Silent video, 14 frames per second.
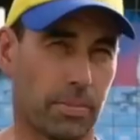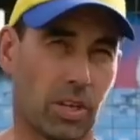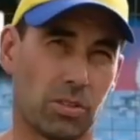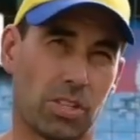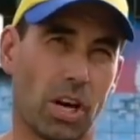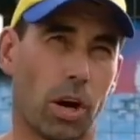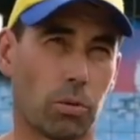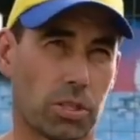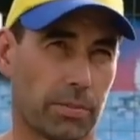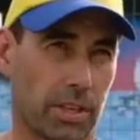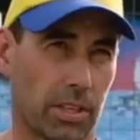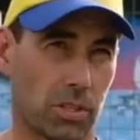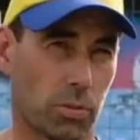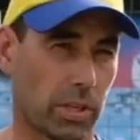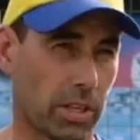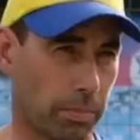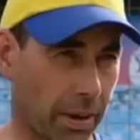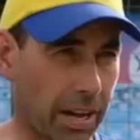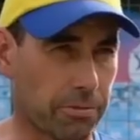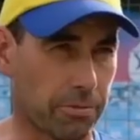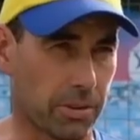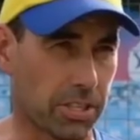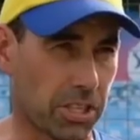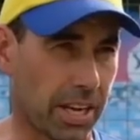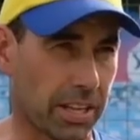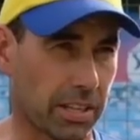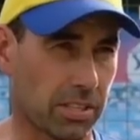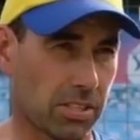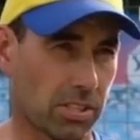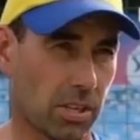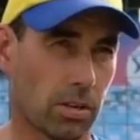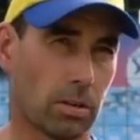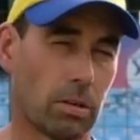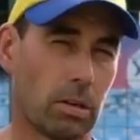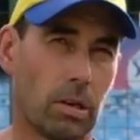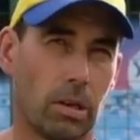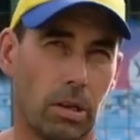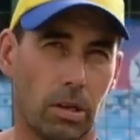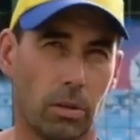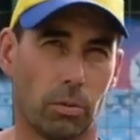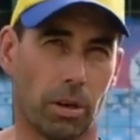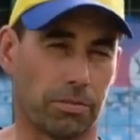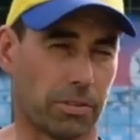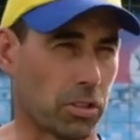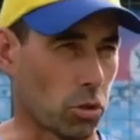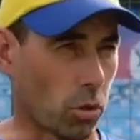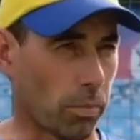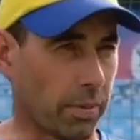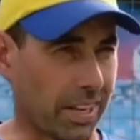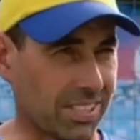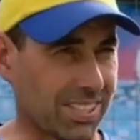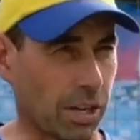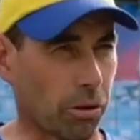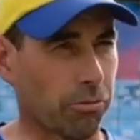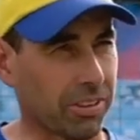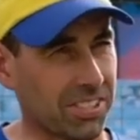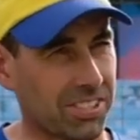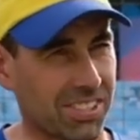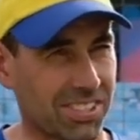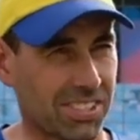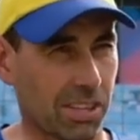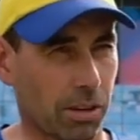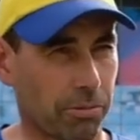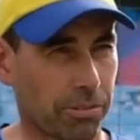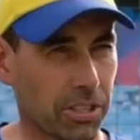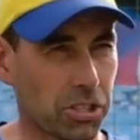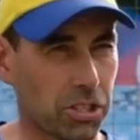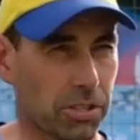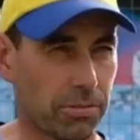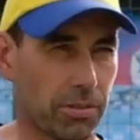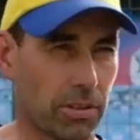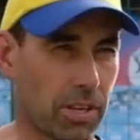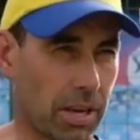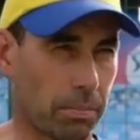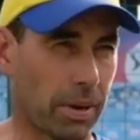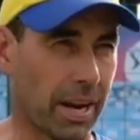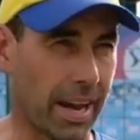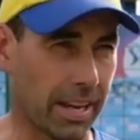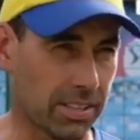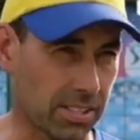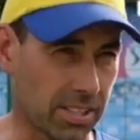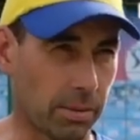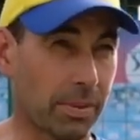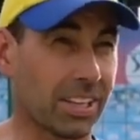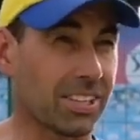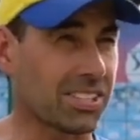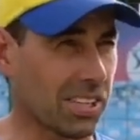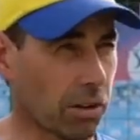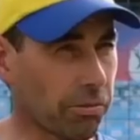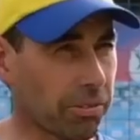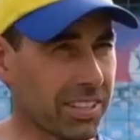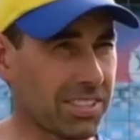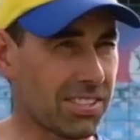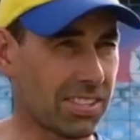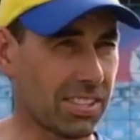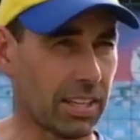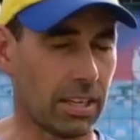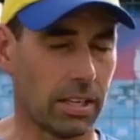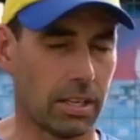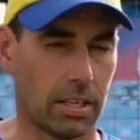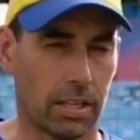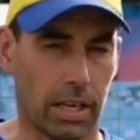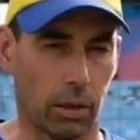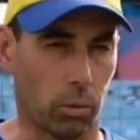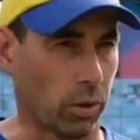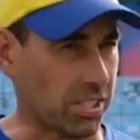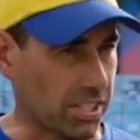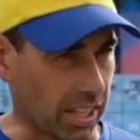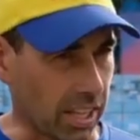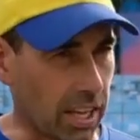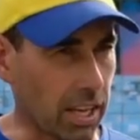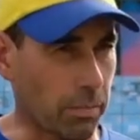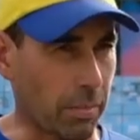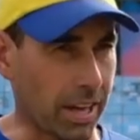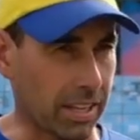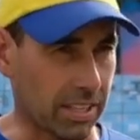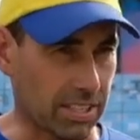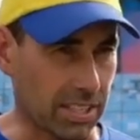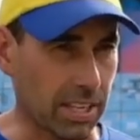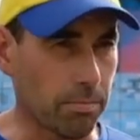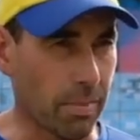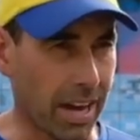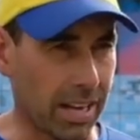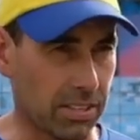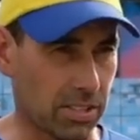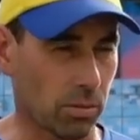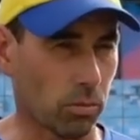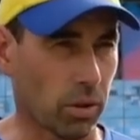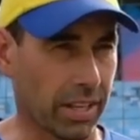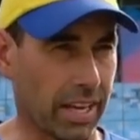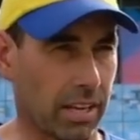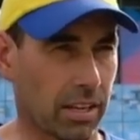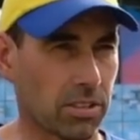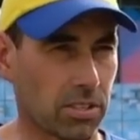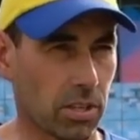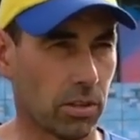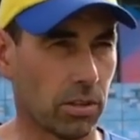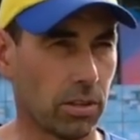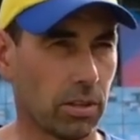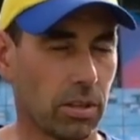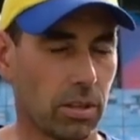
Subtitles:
because the ultimate is when you play for each other. So we often talk about selfless and selfish. You get players that are being selfless and always thinking about their teammates and what they can do,